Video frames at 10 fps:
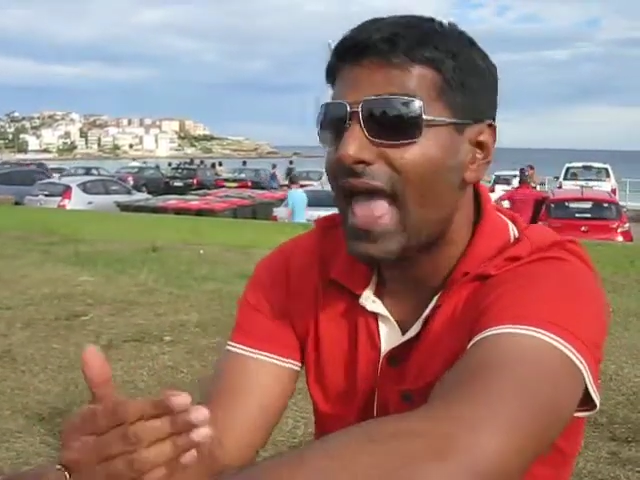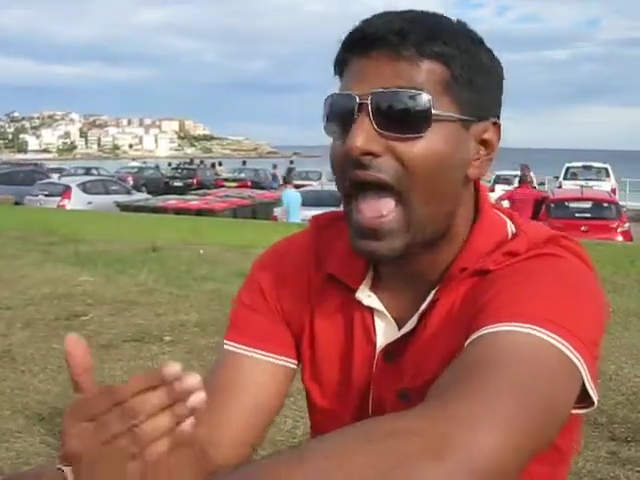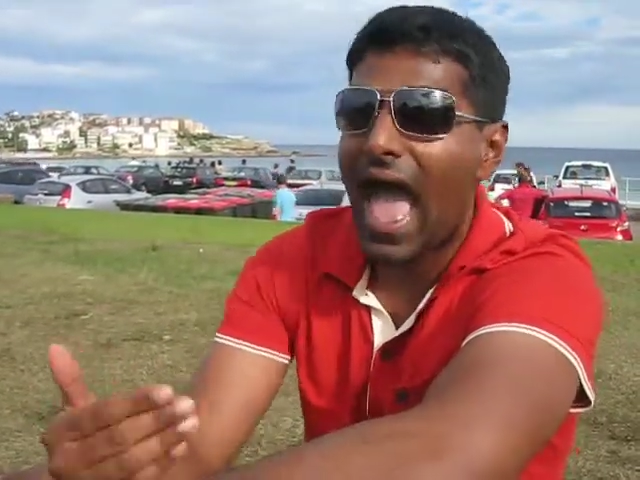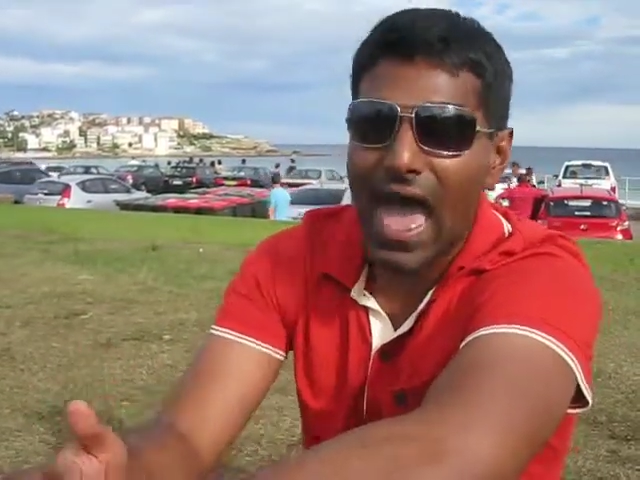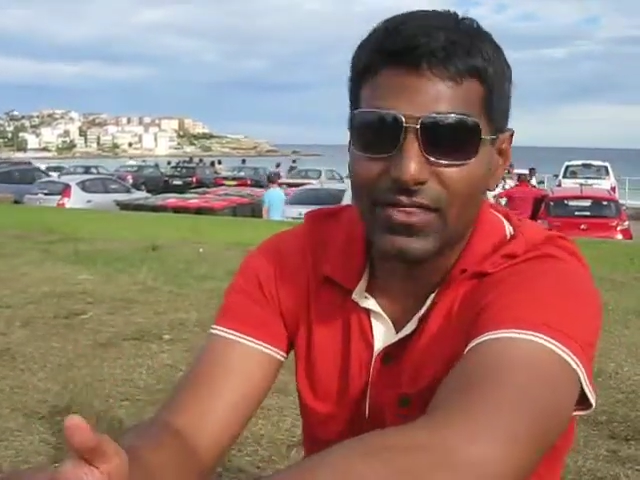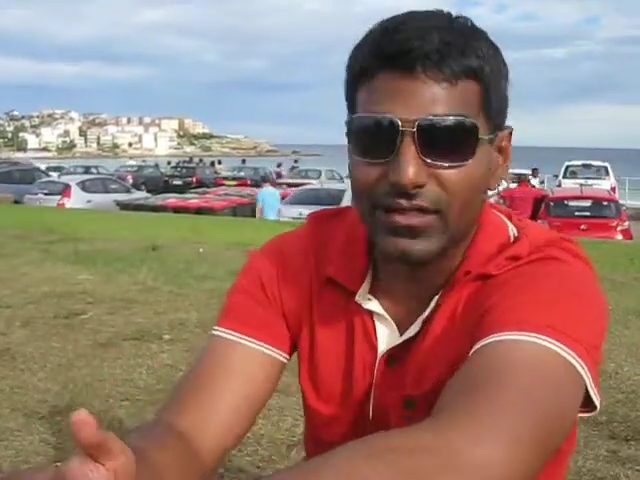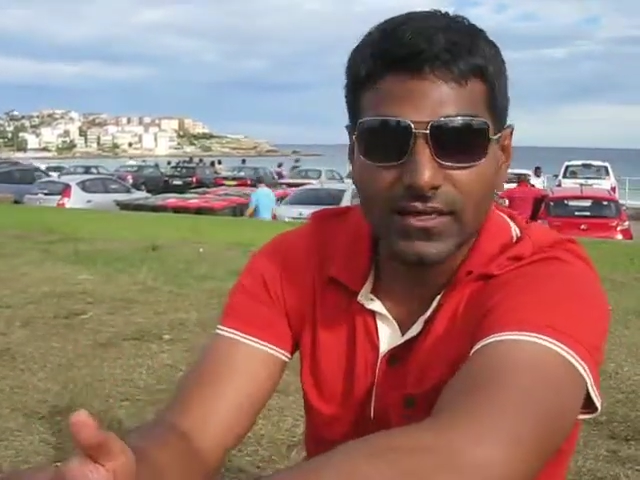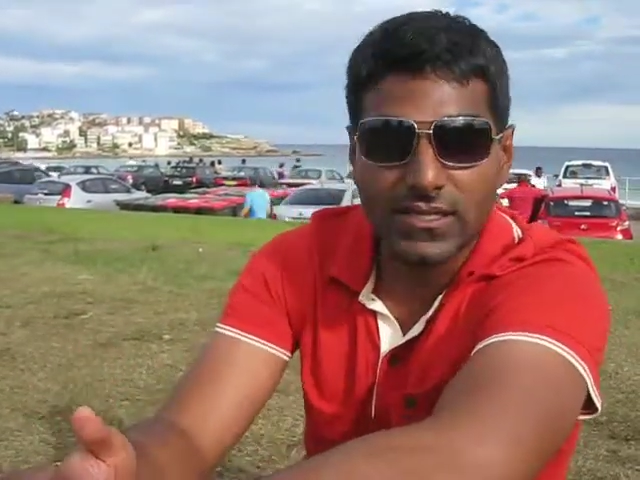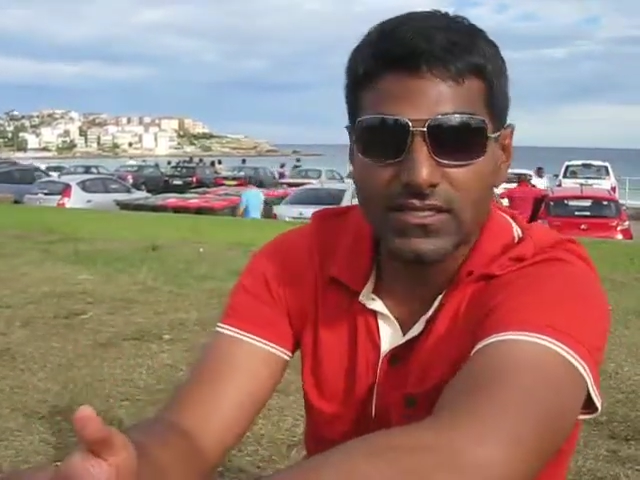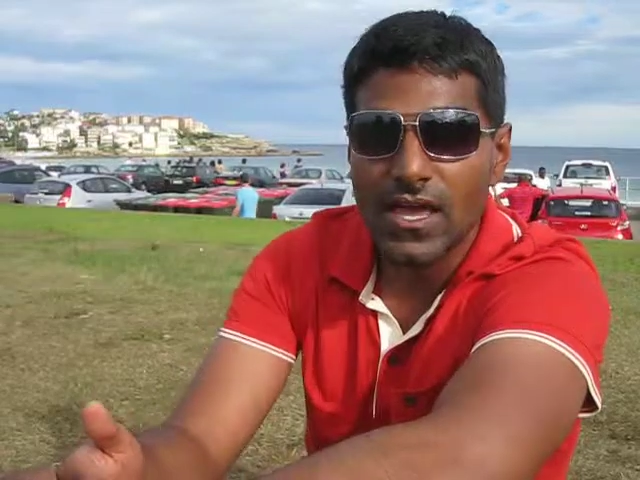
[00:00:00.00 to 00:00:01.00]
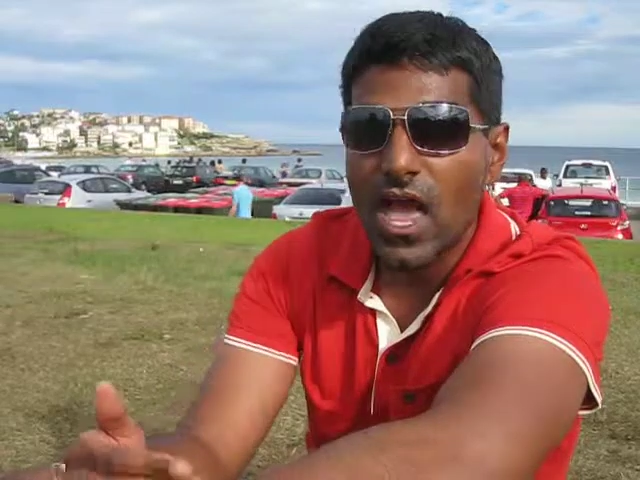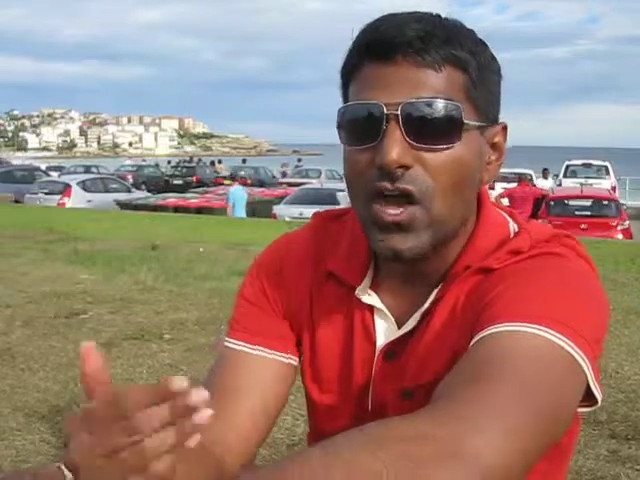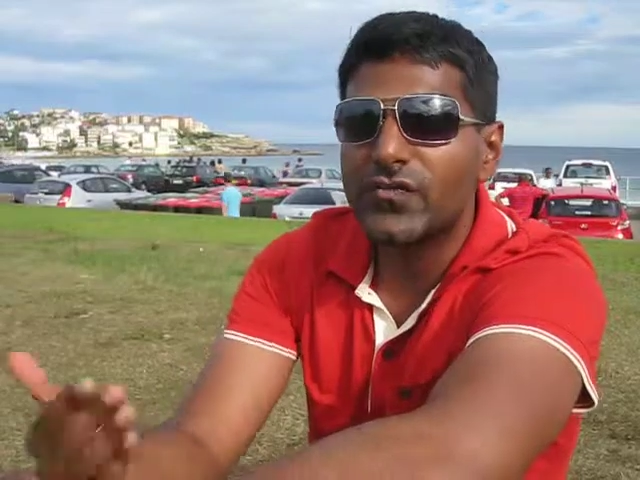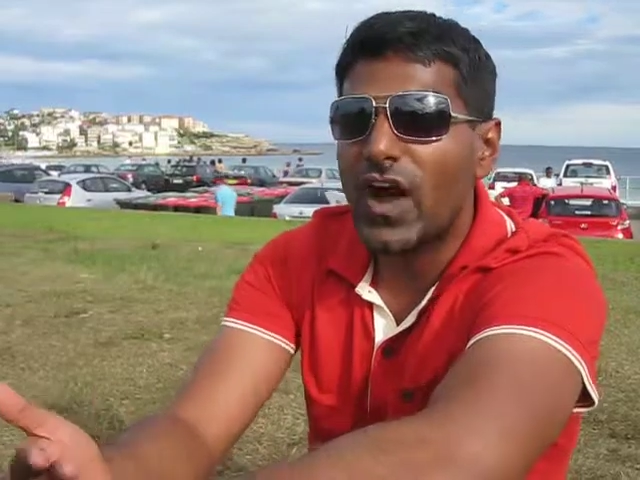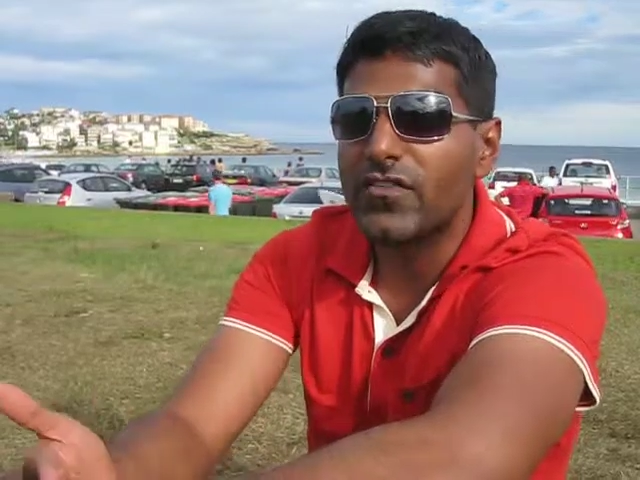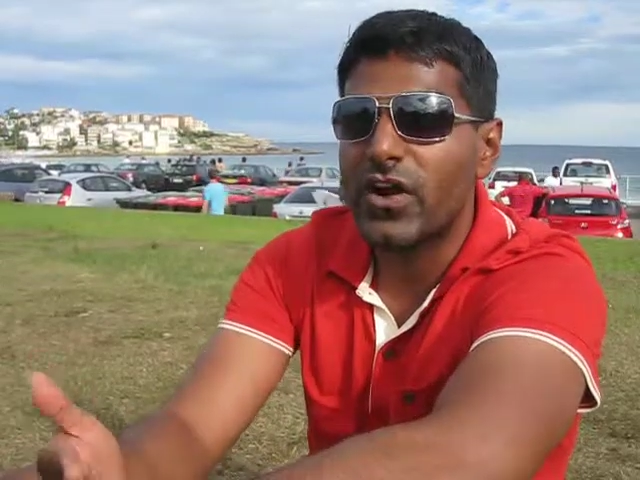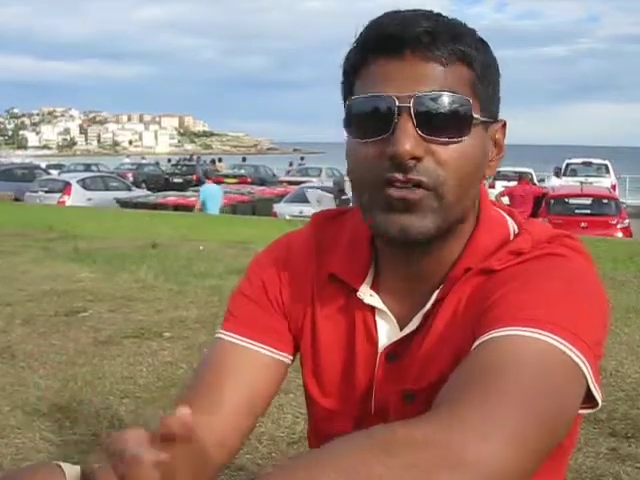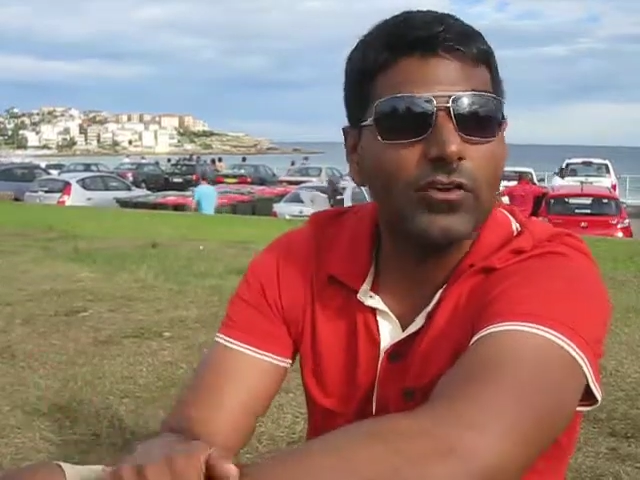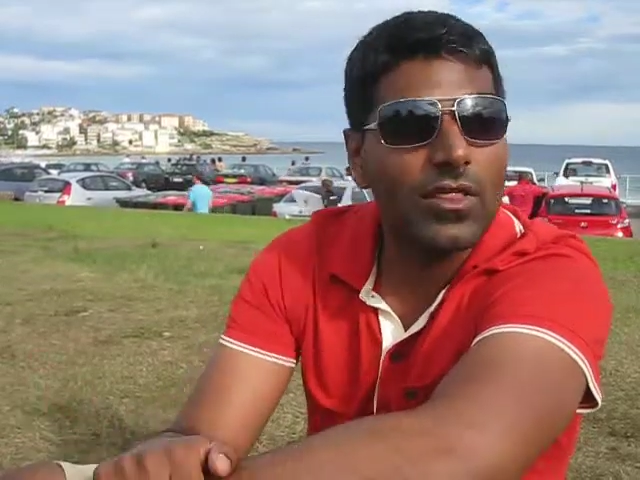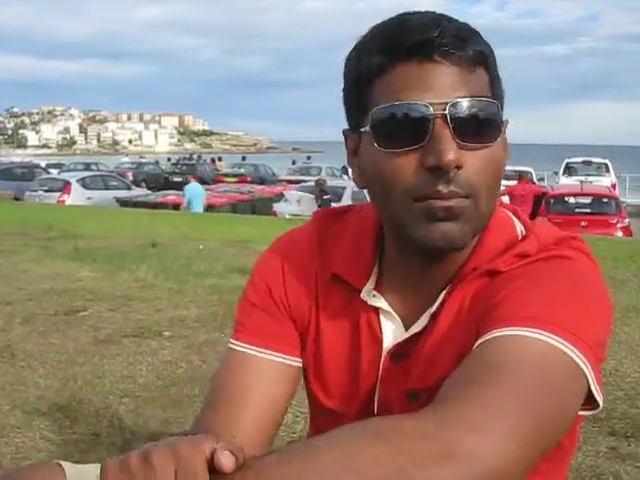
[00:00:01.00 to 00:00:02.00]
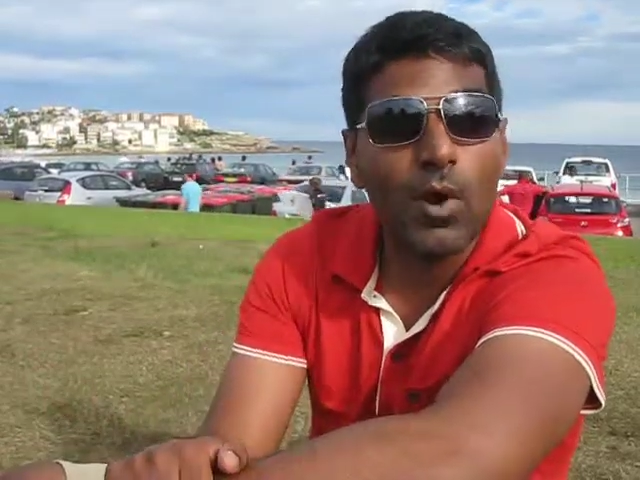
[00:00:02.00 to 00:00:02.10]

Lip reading: athletes. 500 of them